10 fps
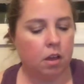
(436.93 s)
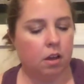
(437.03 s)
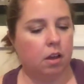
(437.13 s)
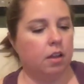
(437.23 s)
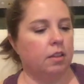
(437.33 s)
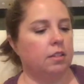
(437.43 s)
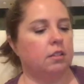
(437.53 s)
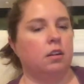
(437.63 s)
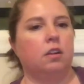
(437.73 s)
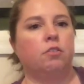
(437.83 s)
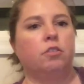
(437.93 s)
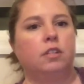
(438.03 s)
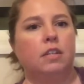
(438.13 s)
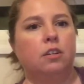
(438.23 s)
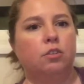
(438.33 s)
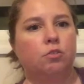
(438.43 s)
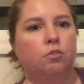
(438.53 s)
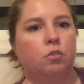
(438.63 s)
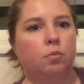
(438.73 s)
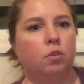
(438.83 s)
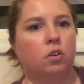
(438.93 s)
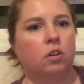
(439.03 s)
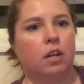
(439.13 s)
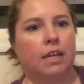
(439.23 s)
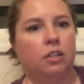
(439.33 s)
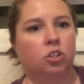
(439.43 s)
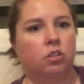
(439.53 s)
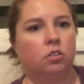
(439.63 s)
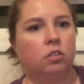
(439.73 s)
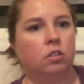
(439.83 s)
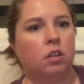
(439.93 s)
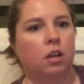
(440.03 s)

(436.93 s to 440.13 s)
This is another Dean Koontz book, Night Chills.